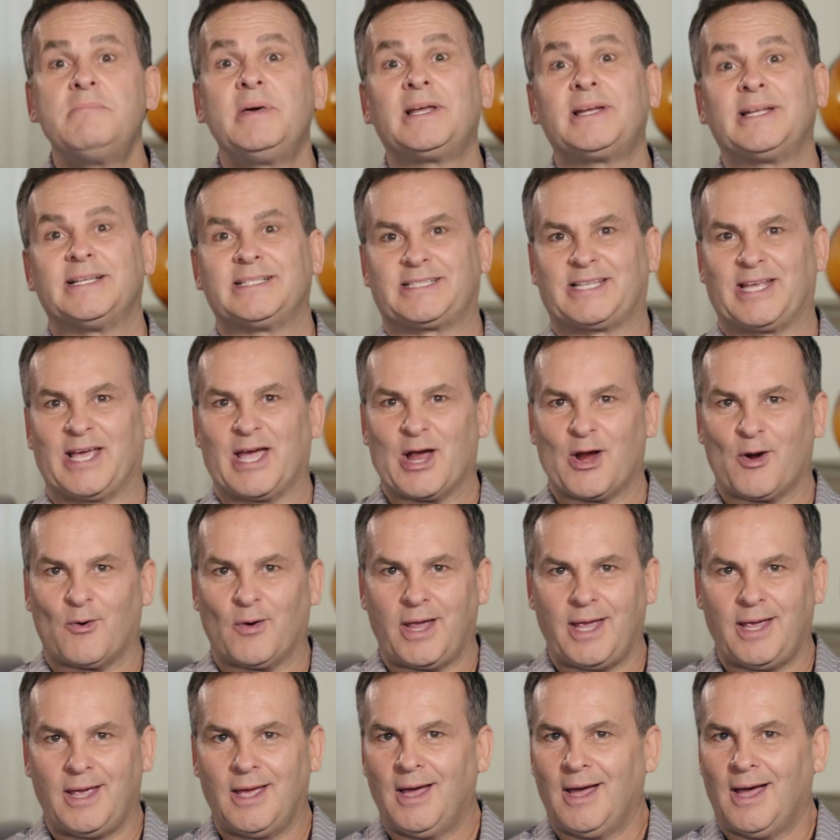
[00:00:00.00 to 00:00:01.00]

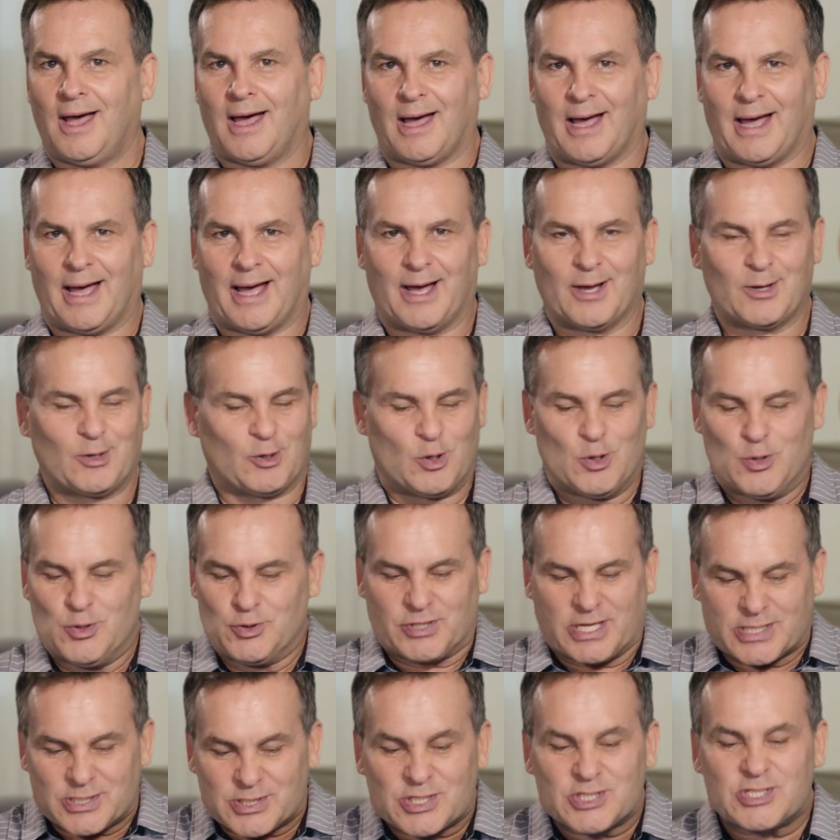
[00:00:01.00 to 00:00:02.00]
military
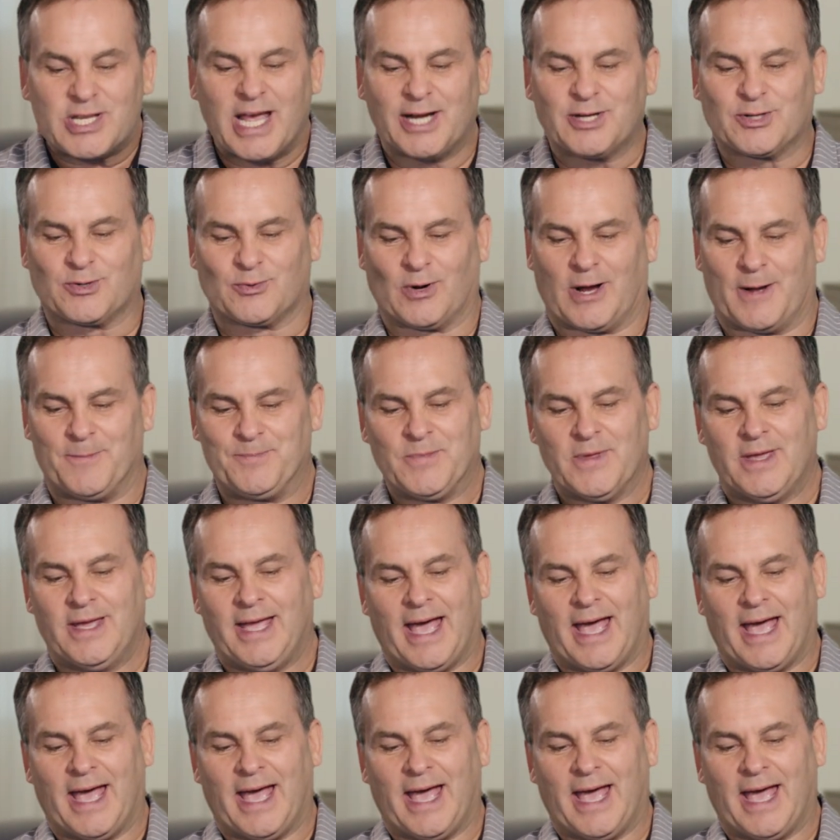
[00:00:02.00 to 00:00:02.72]
coups, etc.